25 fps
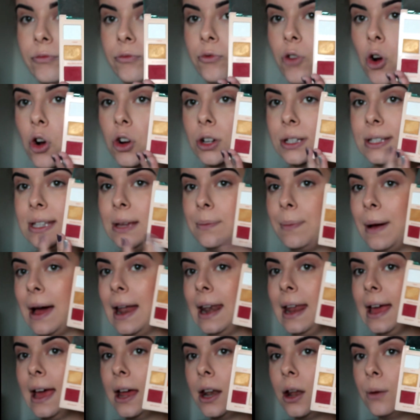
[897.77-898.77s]
Roxy
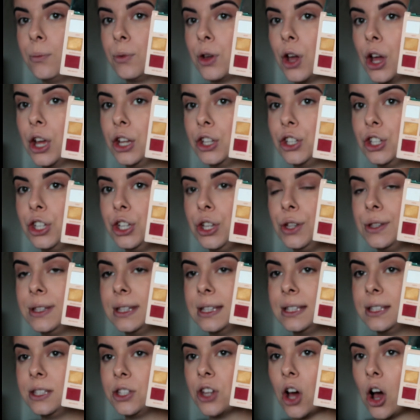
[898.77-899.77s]
palette, and I'm going to use
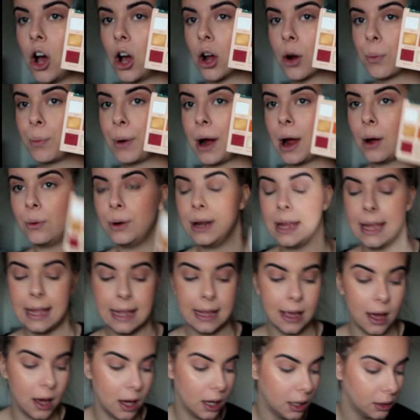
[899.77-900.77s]
this dark brown
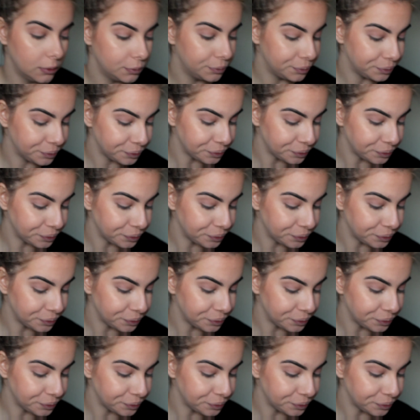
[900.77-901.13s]
here.